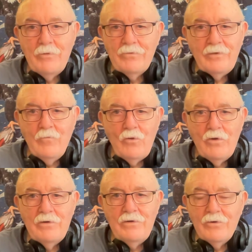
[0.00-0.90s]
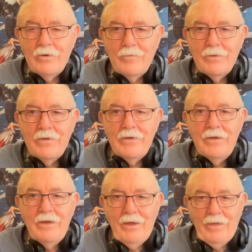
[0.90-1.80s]
somewhere in Europe
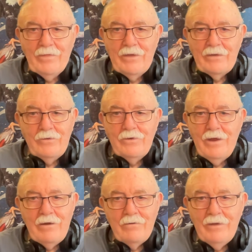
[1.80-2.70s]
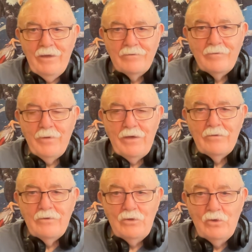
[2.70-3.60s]
that could care less about
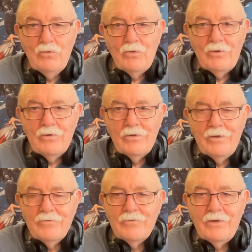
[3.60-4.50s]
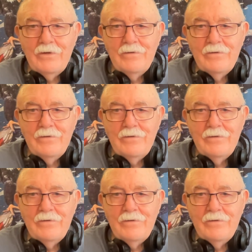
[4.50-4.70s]
you or your country.